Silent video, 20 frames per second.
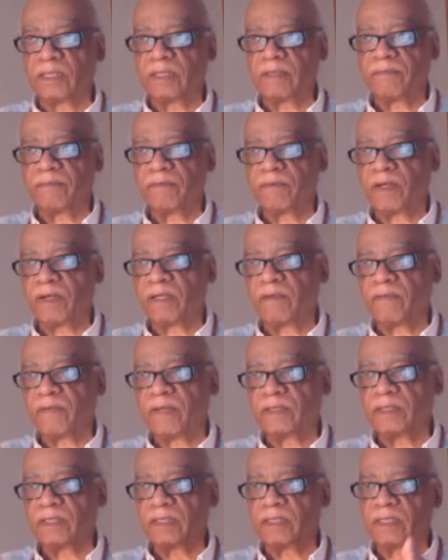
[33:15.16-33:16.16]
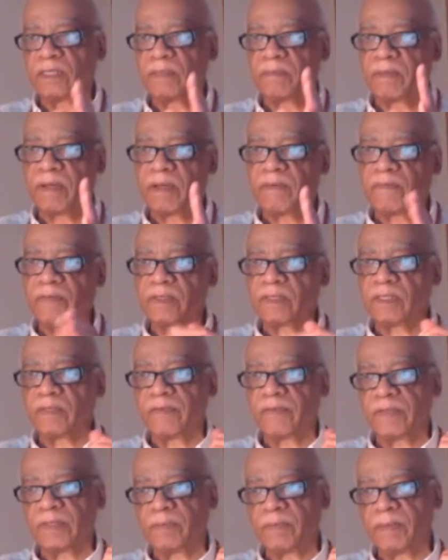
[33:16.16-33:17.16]
Is it in front of us? Is it above
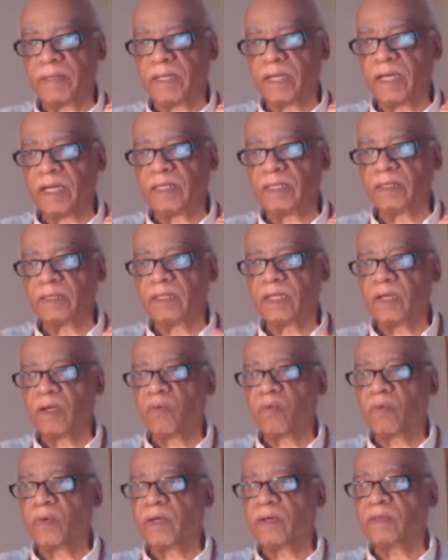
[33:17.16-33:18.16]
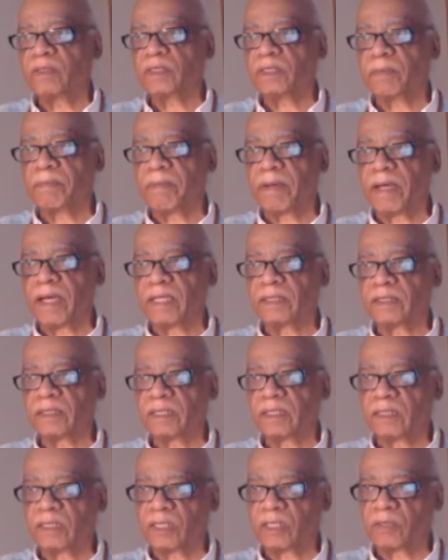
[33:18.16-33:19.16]
us? If it's behind us, where is the
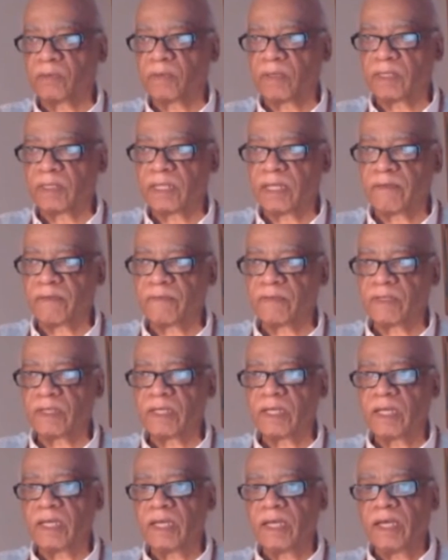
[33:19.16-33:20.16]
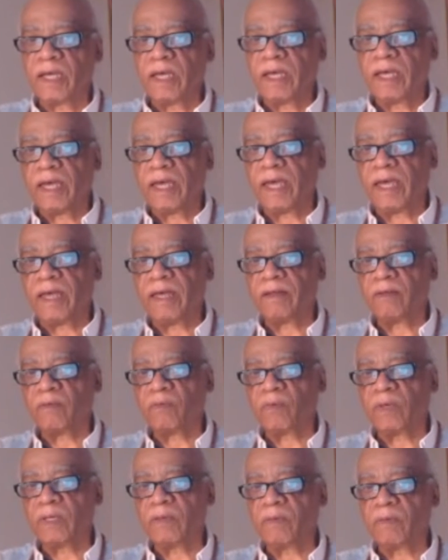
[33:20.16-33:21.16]
past? Is it to our left?
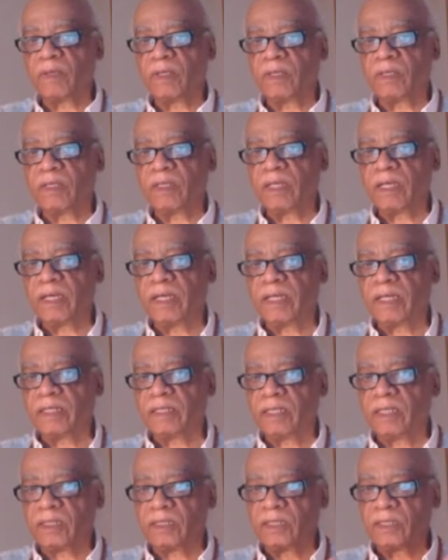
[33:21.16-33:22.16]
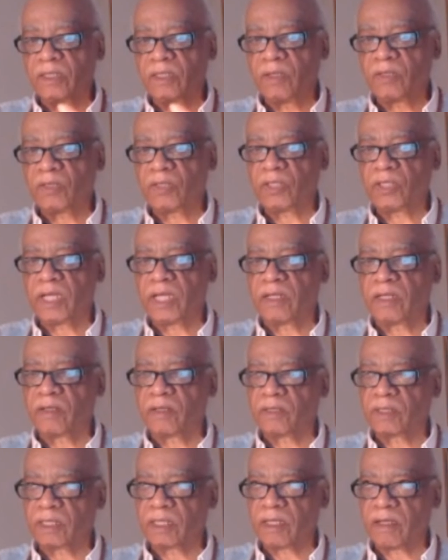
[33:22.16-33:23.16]
And we will disassociate
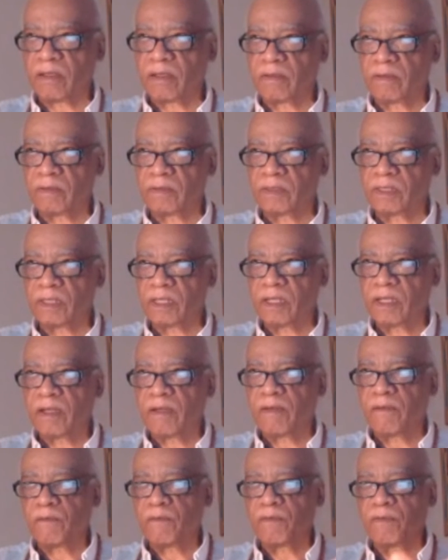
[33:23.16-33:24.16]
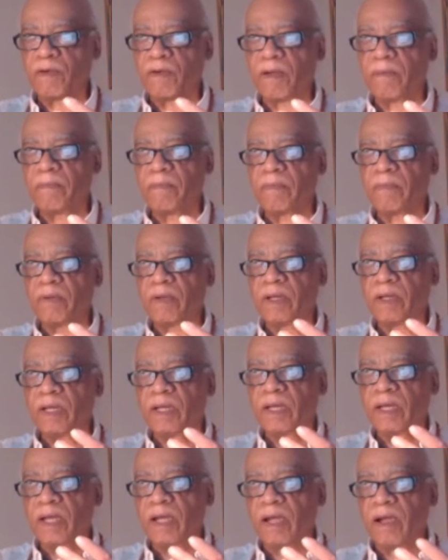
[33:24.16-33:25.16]
ourselves from
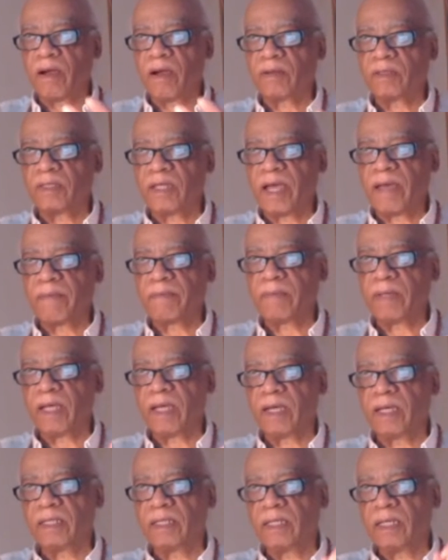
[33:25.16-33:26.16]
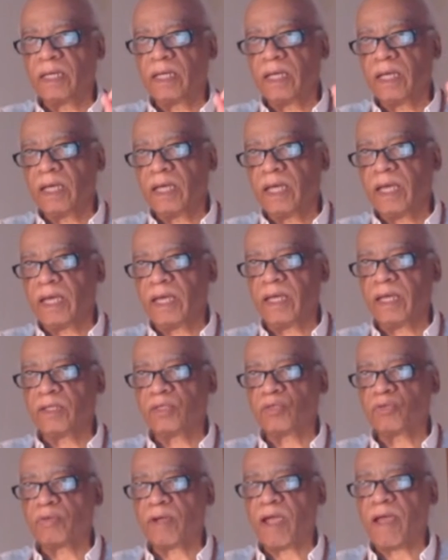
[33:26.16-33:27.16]
our timeline
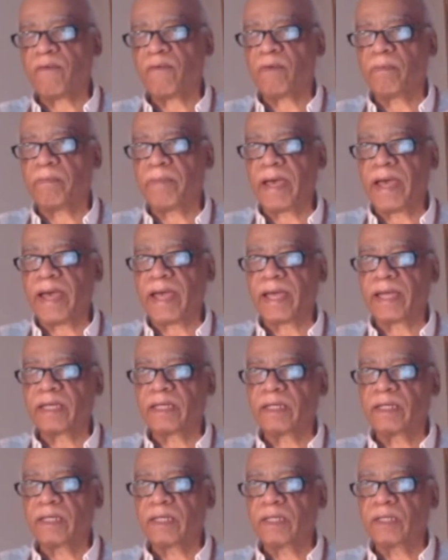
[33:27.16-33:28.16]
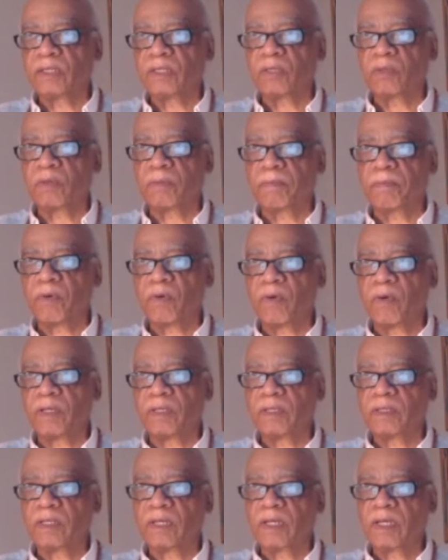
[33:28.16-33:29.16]
and travel back to a
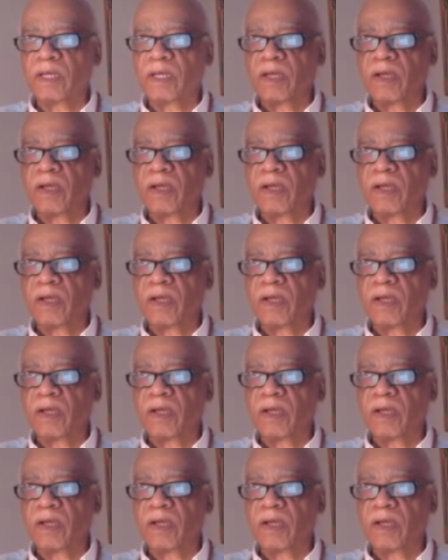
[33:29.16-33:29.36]
point